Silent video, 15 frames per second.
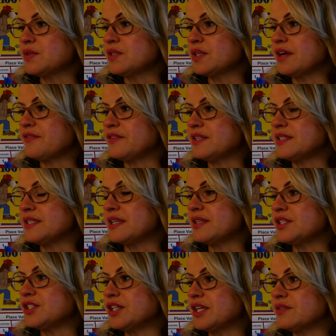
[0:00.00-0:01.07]
office and the
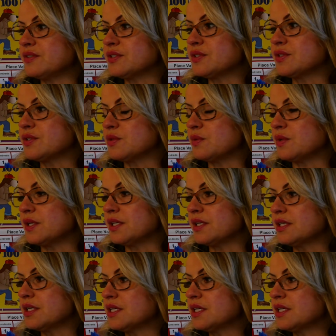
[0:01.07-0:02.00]
general store.